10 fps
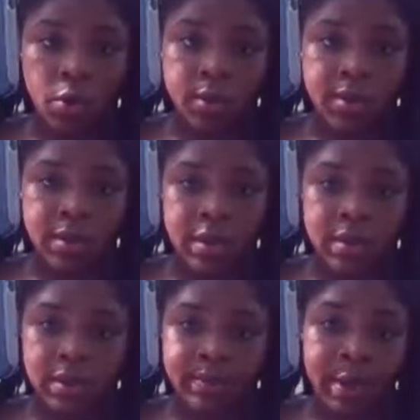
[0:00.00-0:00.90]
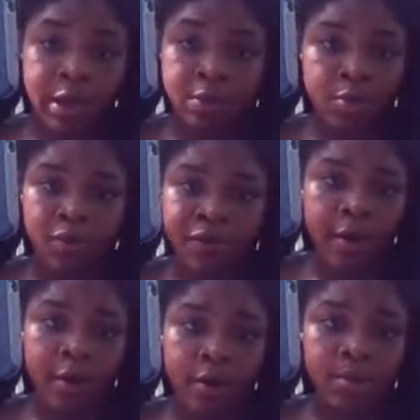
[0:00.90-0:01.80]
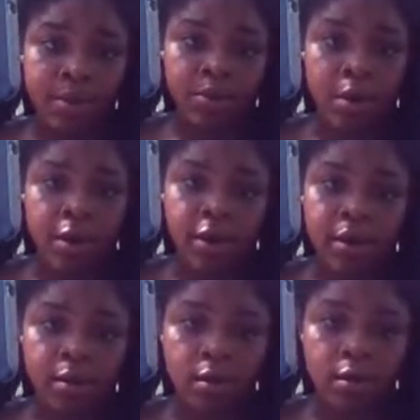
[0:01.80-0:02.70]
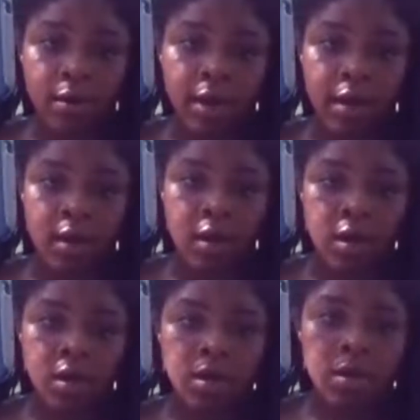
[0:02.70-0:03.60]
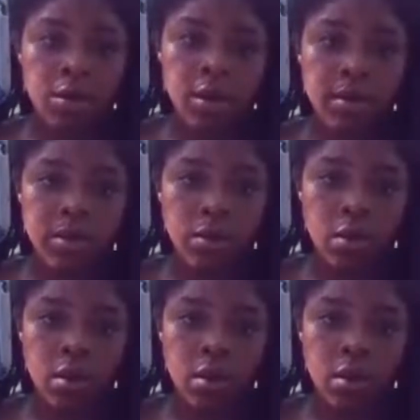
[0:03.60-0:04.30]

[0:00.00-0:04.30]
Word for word: call these things? My email provider. I'm just gonna call it call it that. Okay, so